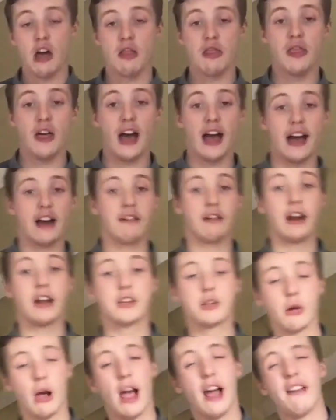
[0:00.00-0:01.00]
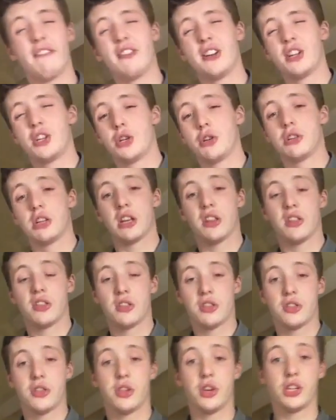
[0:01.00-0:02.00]
So every Tuesday
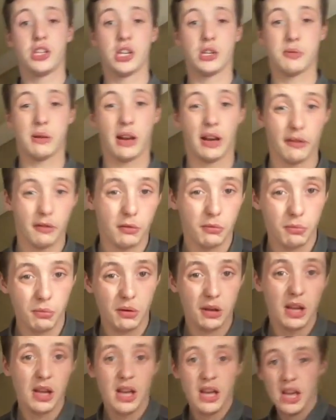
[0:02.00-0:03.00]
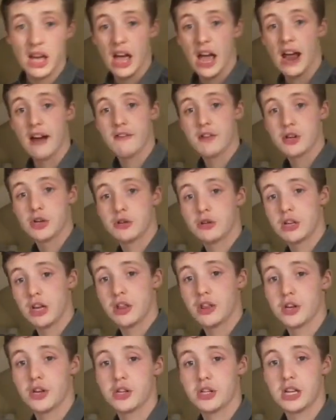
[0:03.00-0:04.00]
and Thursday every Tuesday,
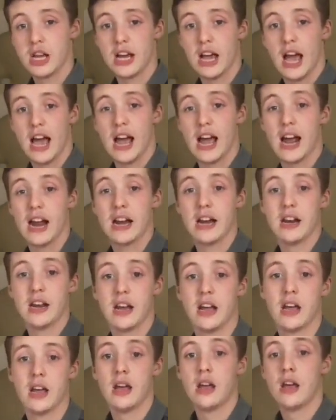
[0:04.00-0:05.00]
Thursday, and